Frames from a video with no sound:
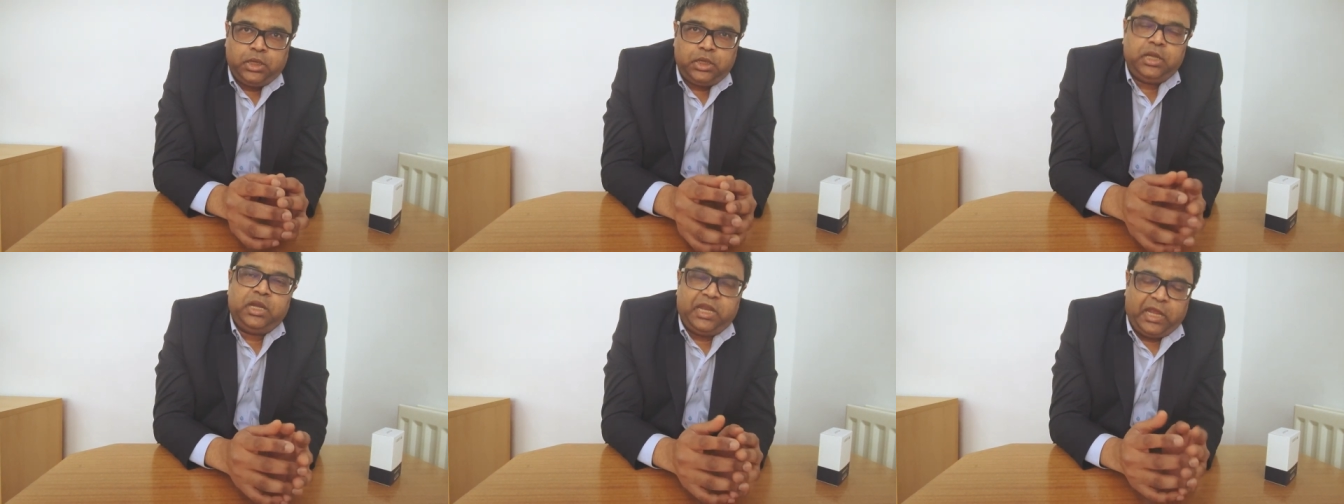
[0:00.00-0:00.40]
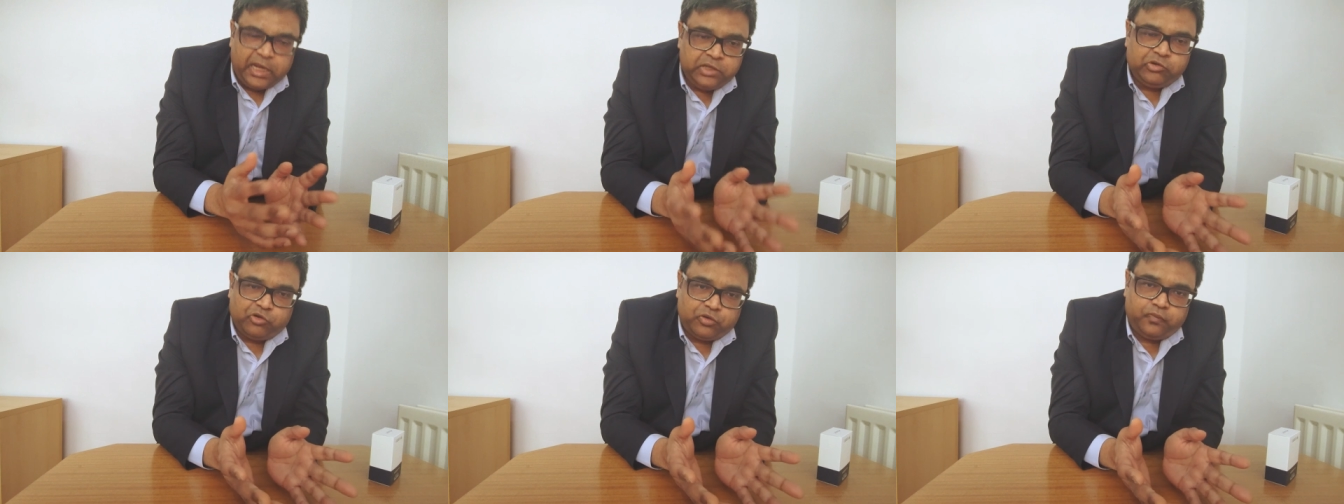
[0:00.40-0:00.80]
create
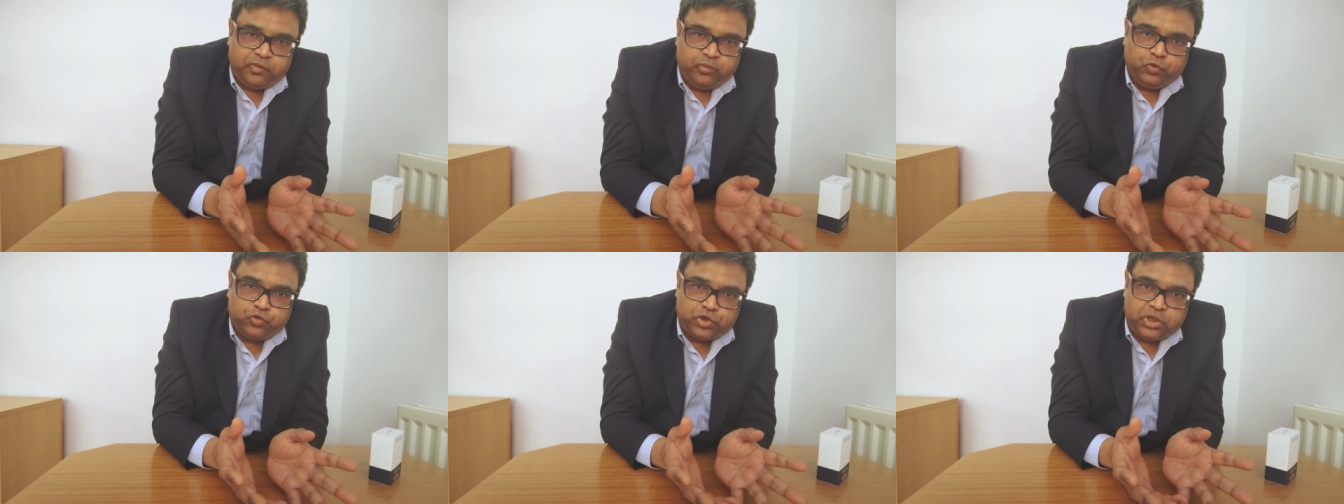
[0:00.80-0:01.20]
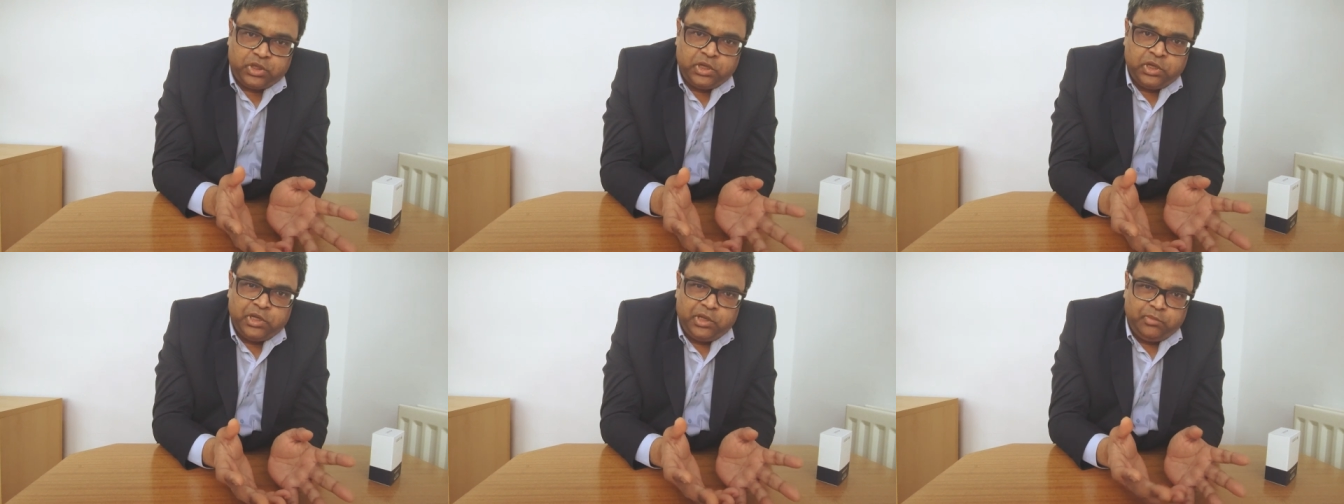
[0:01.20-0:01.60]
any sort of emotion
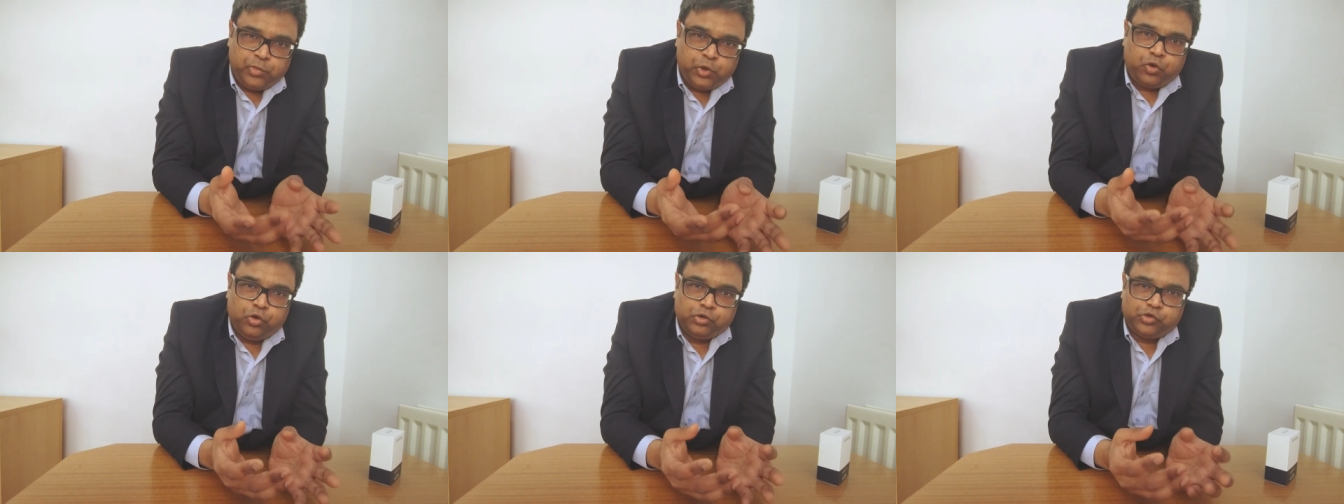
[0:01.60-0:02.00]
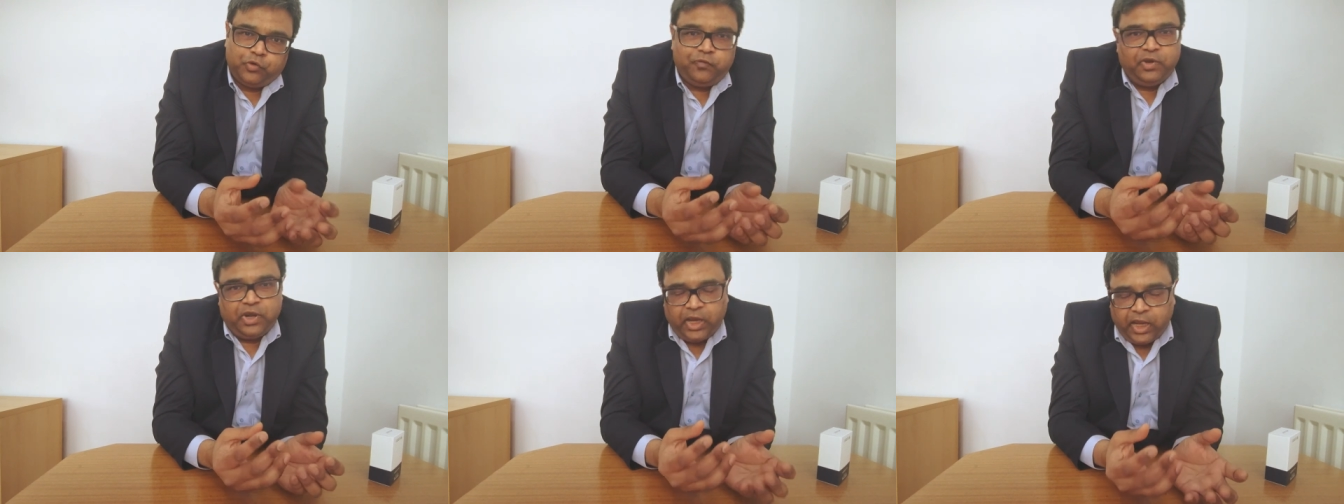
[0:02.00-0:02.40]
because
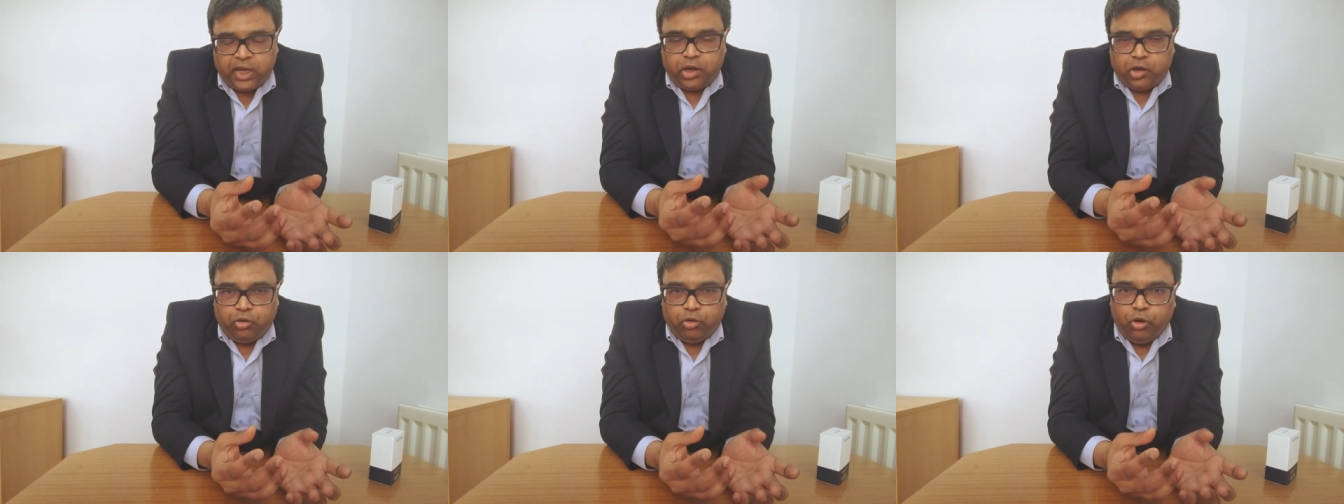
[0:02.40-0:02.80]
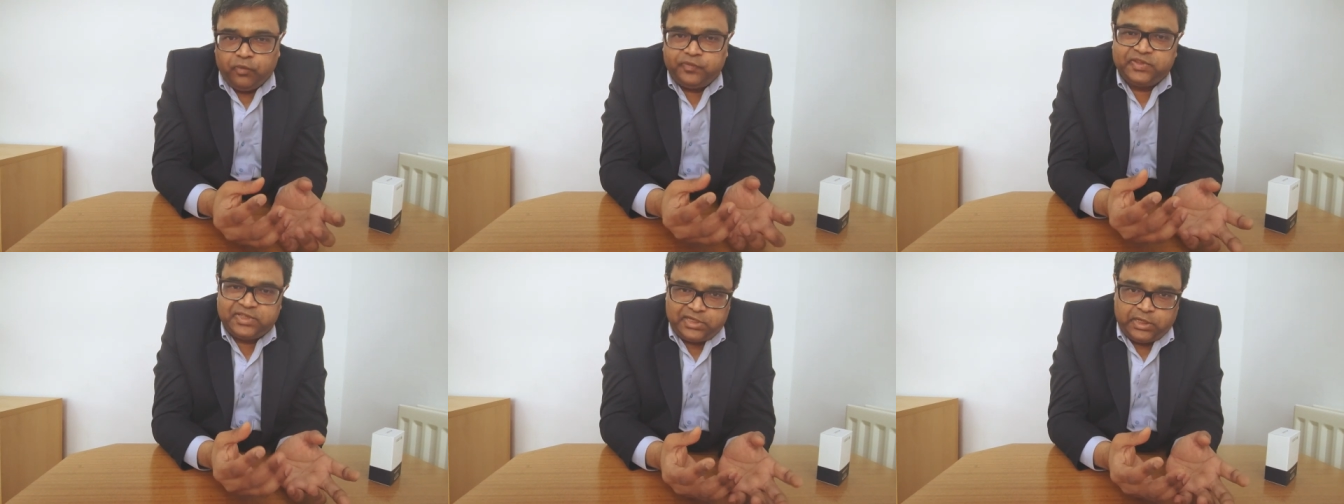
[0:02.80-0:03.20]
of lack
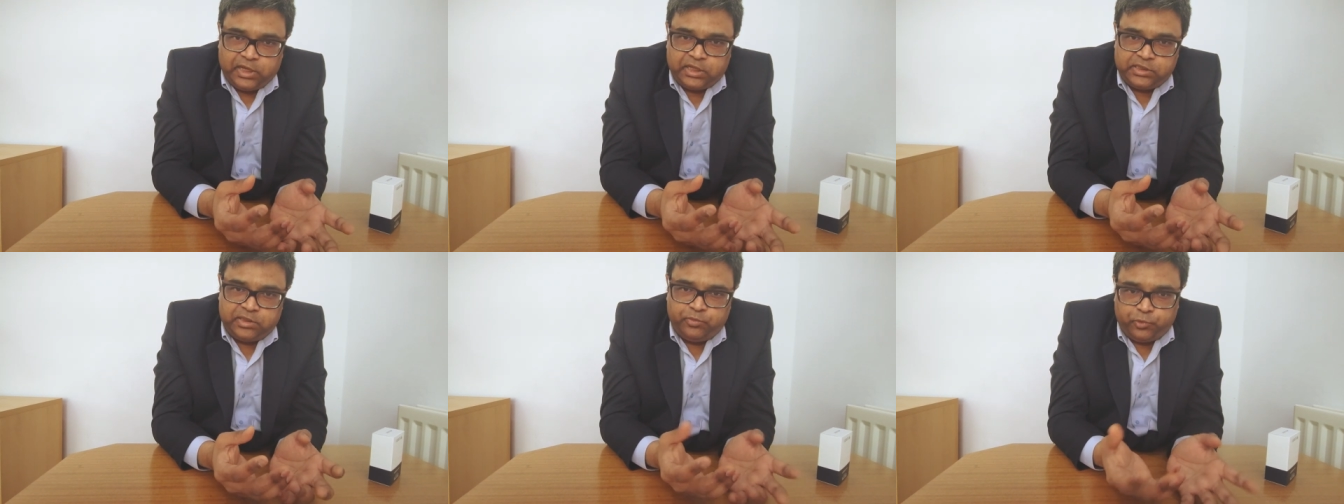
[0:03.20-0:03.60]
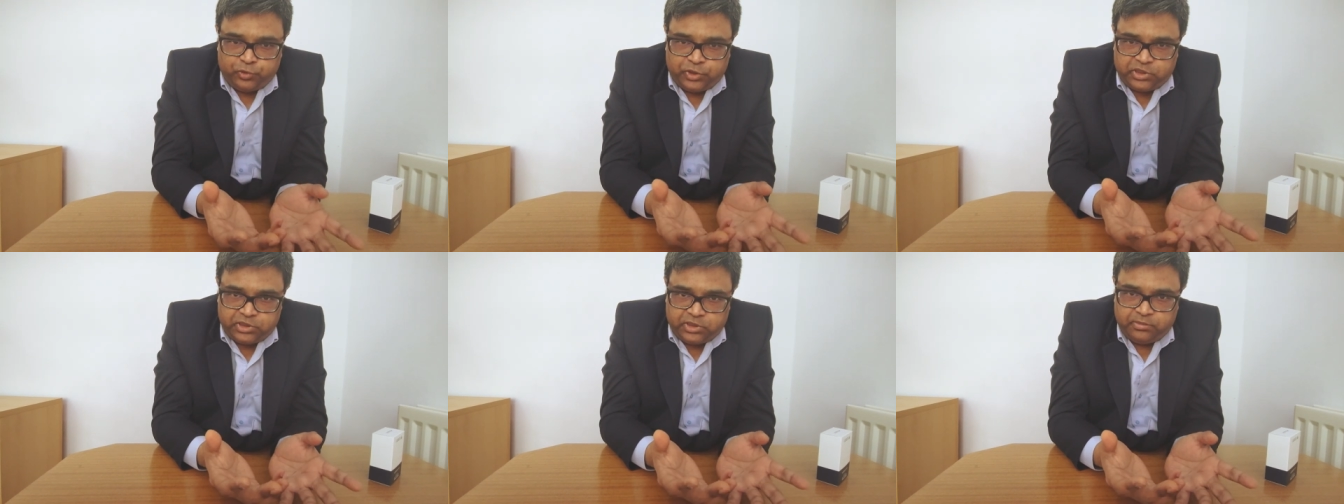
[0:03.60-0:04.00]
of sillage and
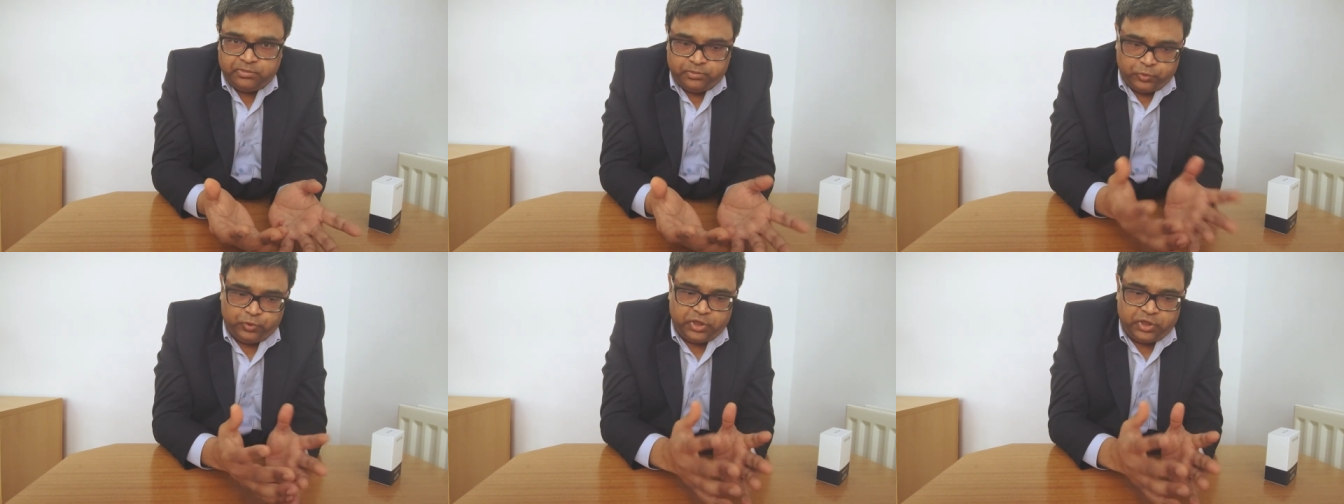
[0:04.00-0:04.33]
projection.